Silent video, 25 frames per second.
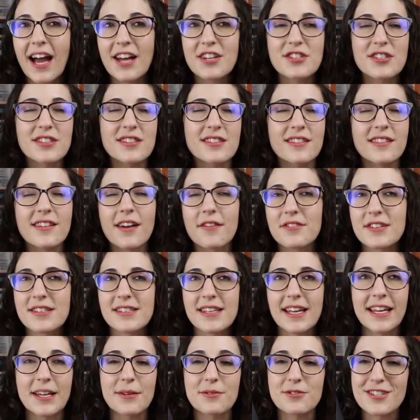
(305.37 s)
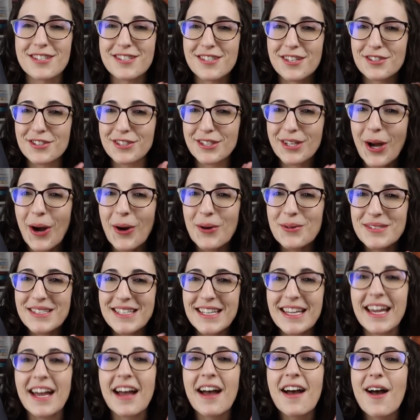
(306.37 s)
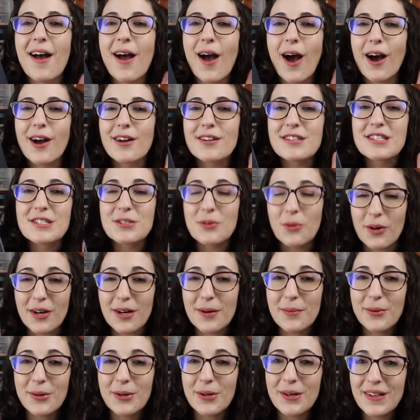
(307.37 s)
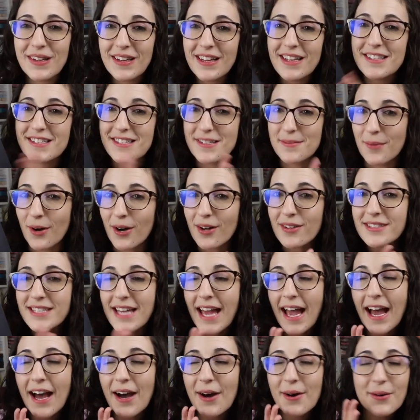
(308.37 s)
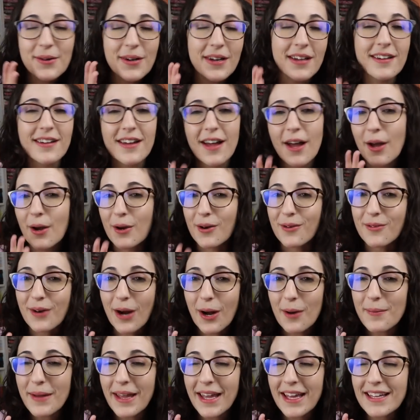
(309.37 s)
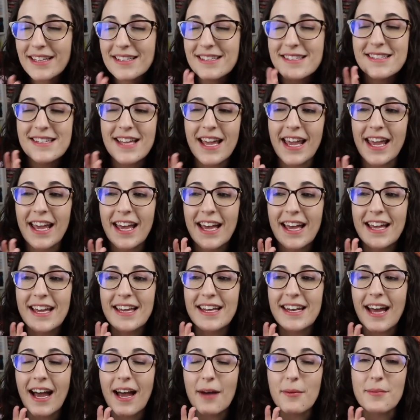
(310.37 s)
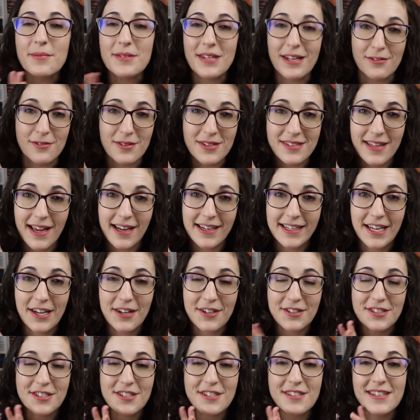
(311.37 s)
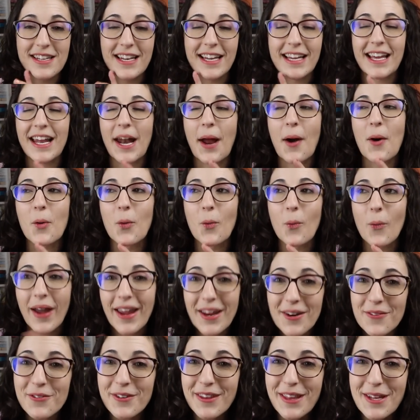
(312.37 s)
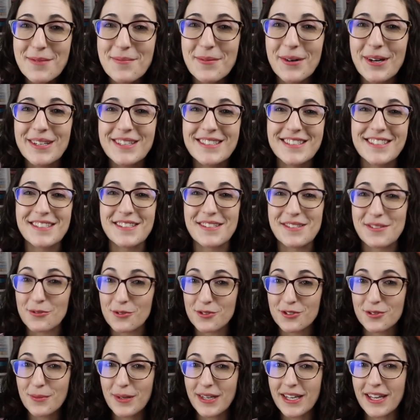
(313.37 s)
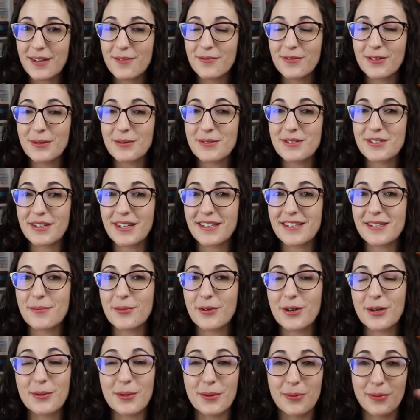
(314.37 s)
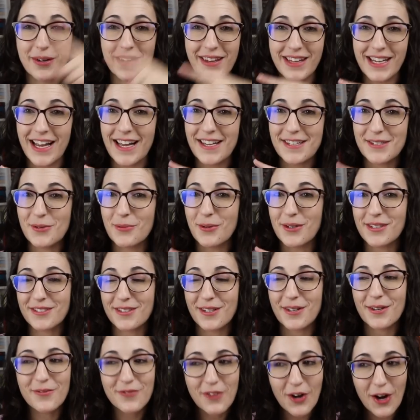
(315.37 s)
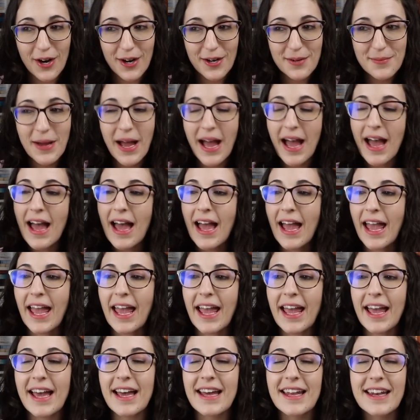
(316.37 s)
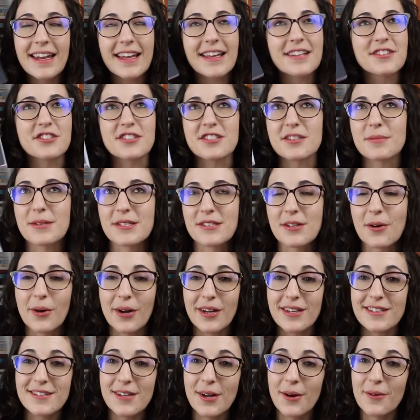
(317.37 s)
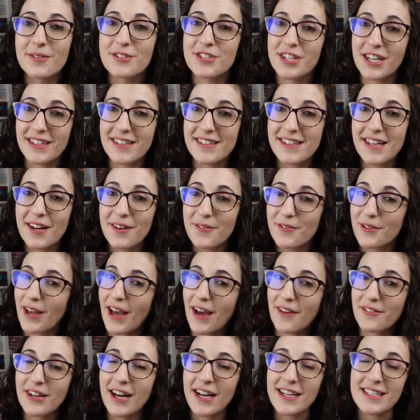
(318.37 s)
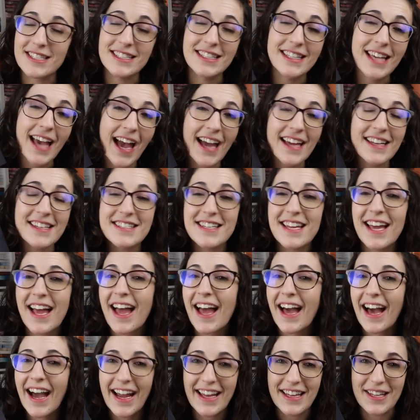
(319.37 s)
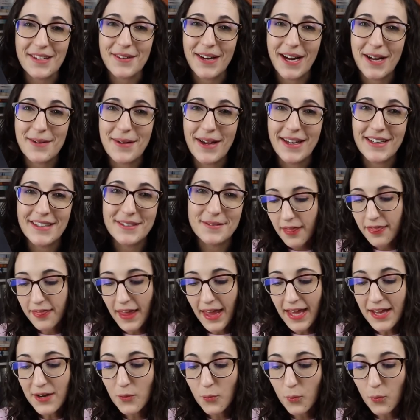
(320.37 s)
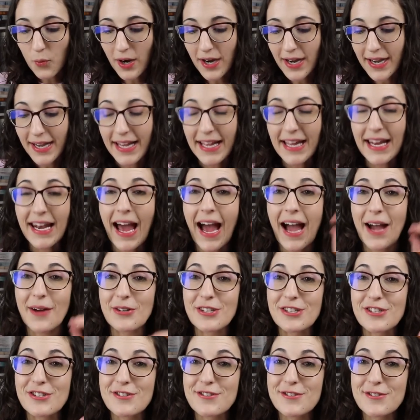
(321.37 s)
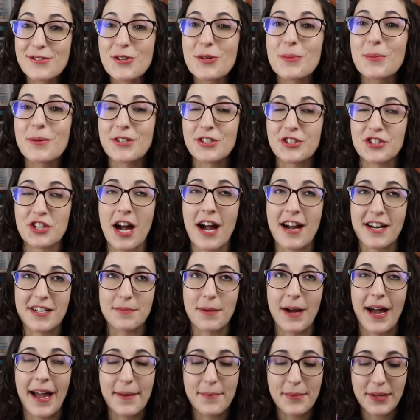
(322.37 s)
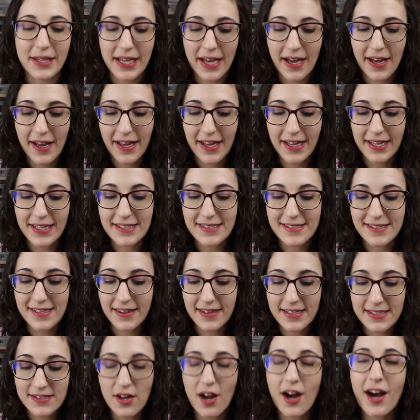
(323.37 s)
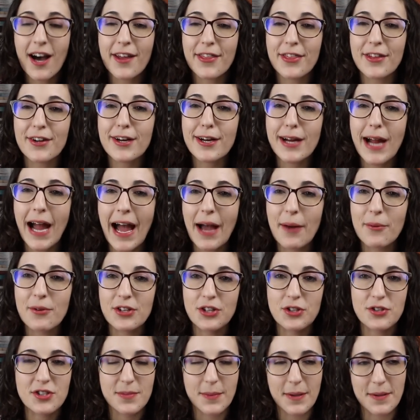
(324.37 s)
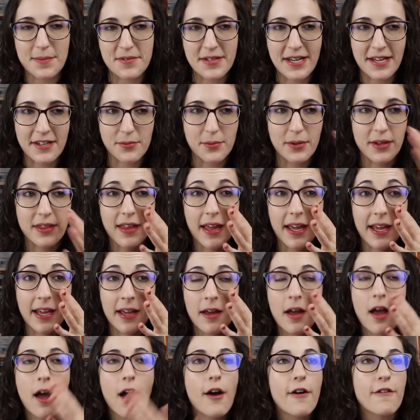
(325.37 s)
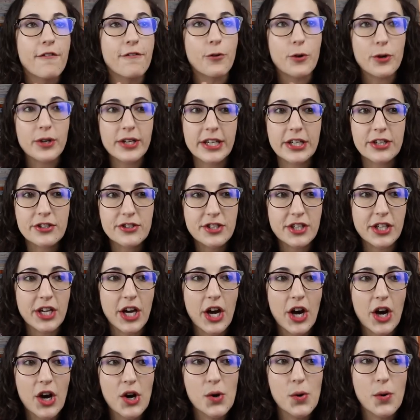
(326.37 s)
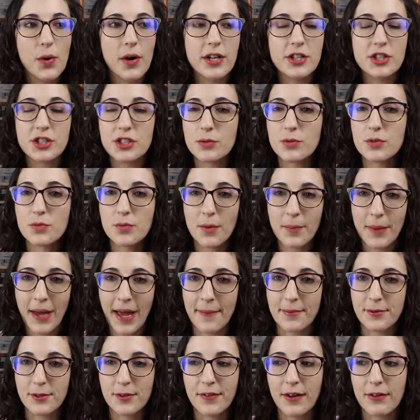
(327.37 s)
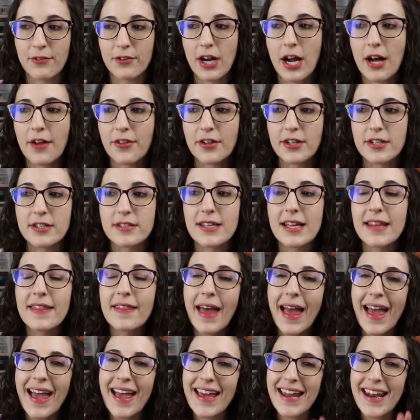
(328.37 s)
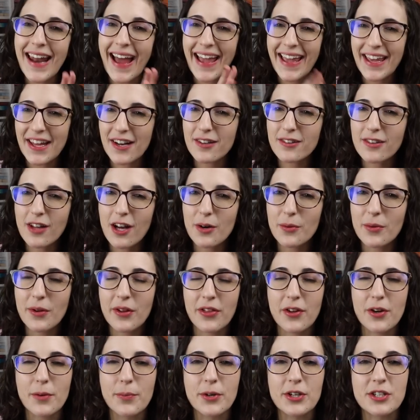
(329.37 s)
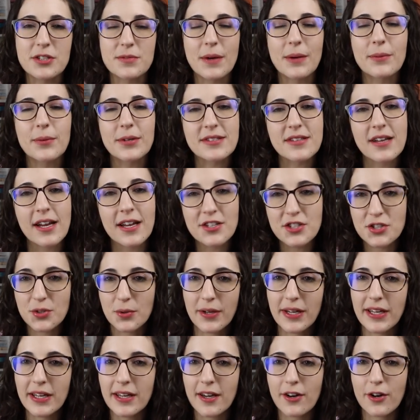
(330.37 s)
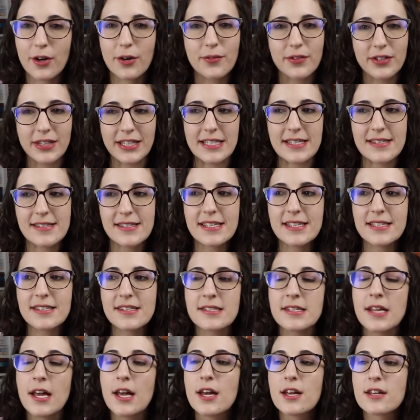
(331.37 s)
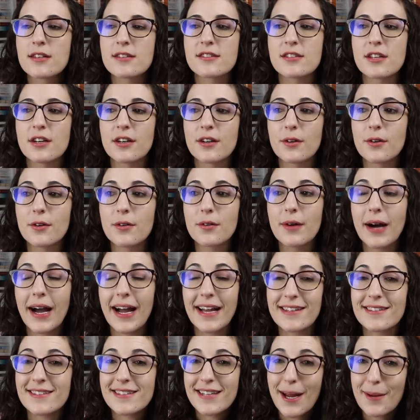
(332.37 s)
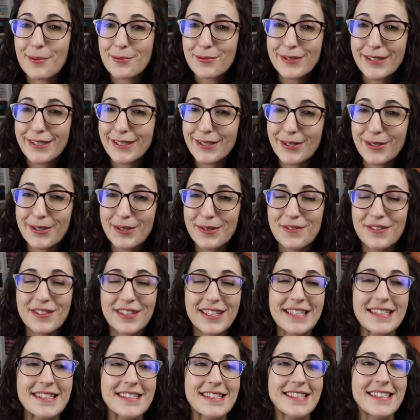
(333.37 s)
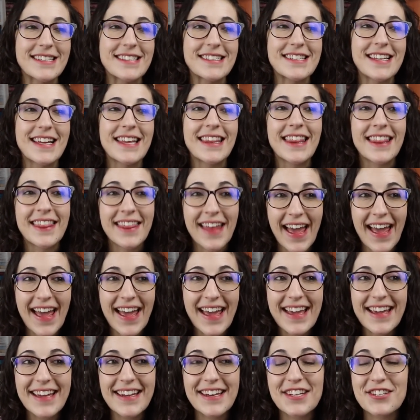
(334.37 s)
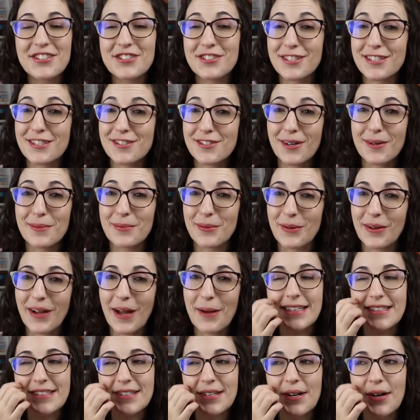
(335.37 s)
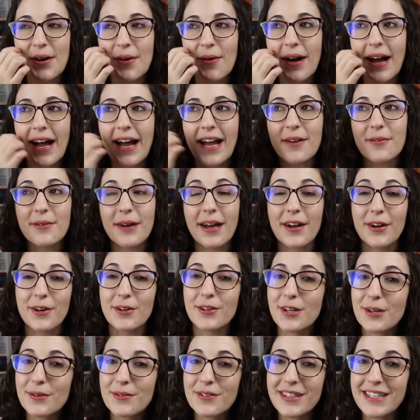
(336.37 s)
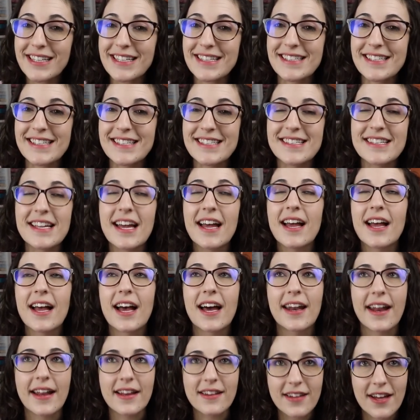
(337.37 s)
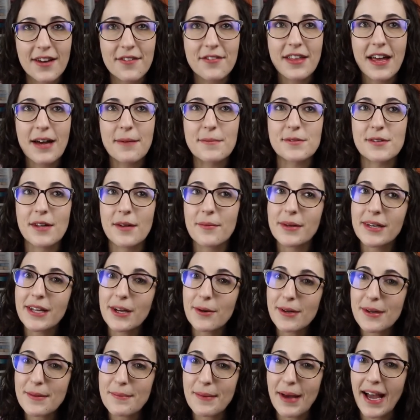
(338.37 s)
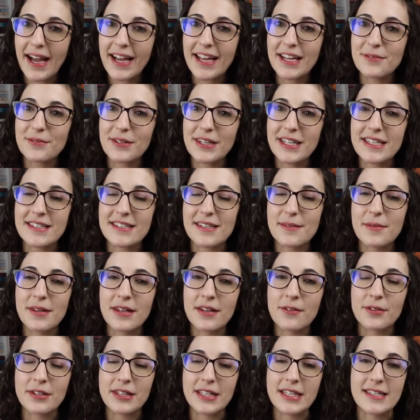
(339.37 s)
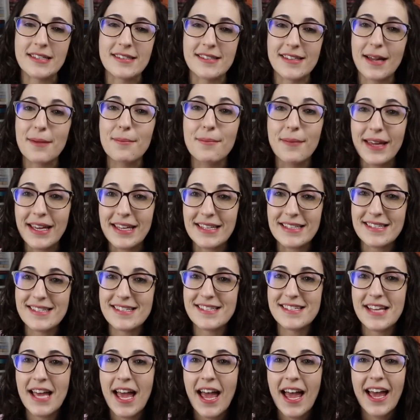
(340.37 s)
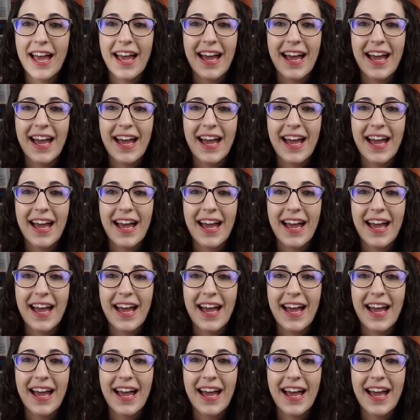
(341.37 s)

I just love the setting. It was just such a cozy, adorable, small town romance, and I'm obsessed with the side characters, and I cannot wait for their books because the social media influencer gets a book with one of the guys who works on her farm, and it's just gonna be so good. So check this out if you have not yet. Highly recommend. Then one I was super shocked by, because this author I used to be obsessed with. Like, 4 years ago, she was one of my absolute favorite authors. And then I hit a lull with her books where I was not enjoying her releases. So I stopped reading her new releases. And then she started blowing up. So I read her new releases and I love them. So I've been going back and reading some of the releases I missed.